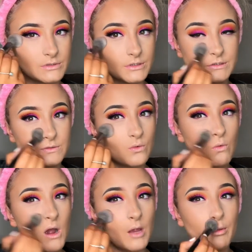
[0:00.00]
Just
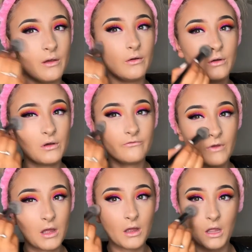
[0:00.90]
swipe it
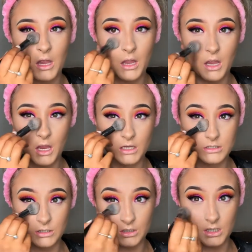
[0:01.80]
over.
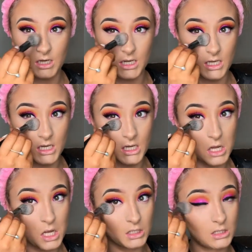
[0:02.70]
Don't need
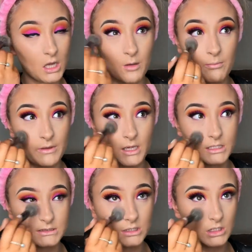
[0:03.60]
a lot,
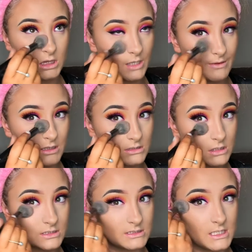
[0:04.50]
because the good thing about this
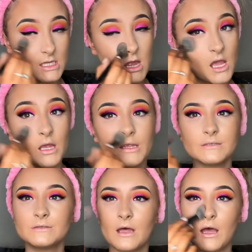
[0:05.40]
concealer
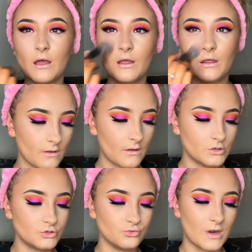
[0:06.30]
is that
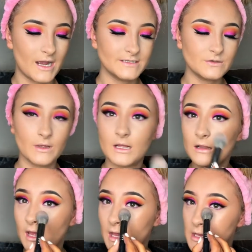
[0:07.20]
it dries
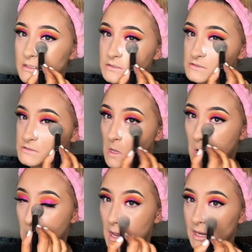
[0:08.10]
quickly,
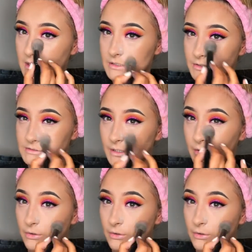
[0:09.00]
so it doesn't